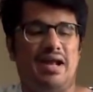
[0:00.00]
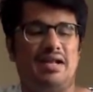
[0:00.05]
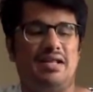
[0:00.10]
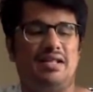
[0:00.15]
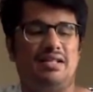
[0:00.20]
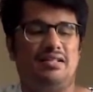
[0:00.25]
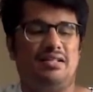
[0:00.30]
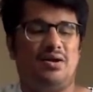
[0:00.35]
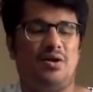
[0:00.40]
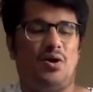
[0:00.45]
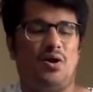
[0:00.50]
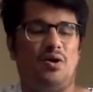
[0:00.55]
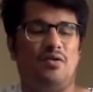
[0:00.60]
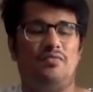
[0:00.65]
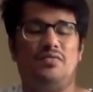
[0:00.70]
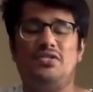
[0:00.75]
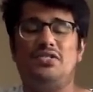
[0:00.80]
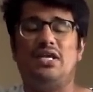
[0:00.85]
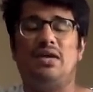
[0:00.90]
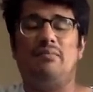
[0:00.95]
Like
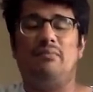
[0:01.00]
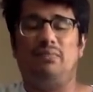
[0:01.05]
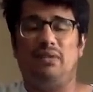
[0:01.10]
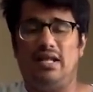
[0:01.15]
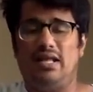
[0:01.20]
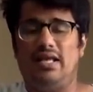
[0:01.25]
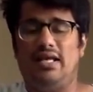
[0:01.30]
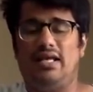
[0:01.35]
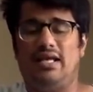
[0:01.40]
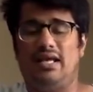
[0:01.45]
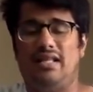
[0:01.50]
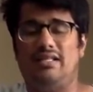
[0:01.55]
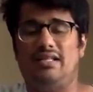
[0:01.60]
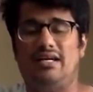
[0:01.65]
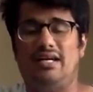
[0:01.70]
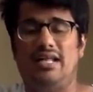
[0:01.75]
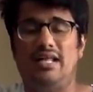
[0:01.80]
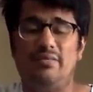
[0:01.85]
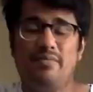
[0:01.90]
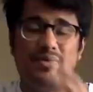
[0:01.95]
E minor, the
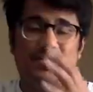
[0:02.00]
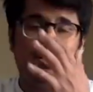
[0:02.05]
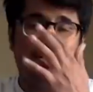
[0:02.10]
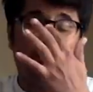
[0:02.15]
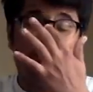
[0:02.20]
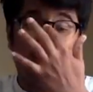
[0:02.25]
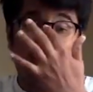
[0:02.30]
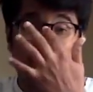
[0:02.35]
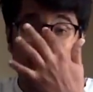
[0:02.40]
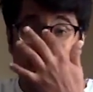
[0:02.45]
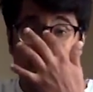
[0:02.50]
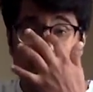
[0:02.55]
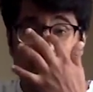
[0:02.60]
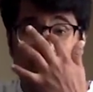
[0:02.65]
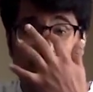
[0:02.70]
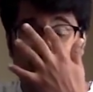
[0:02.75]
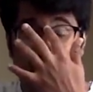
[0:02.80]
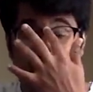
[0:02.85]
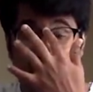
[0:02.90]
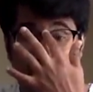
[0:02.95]
chord which I'm
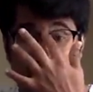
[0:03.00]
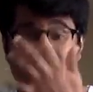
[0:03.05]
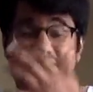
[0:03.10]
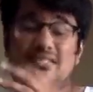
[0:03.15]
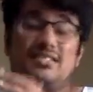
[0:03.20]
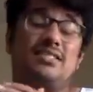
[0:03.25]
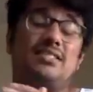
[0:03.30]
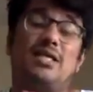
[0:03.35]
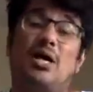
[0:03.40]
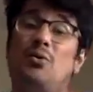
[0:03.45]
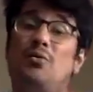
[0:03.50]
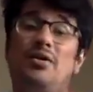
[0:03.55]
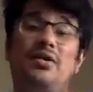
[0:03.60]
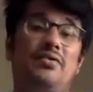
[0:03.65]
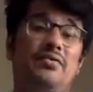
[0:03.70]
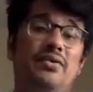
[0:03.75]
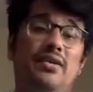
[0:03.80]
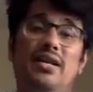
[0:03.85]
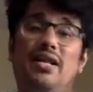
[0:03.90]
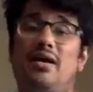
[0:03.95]
playing, and the D major chord
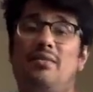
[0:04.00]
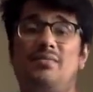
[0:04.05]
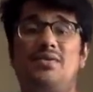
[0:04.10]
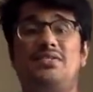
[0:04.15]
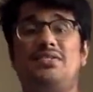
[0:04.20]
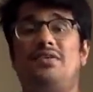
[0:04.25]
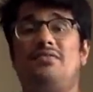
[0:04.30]
which I'm playing,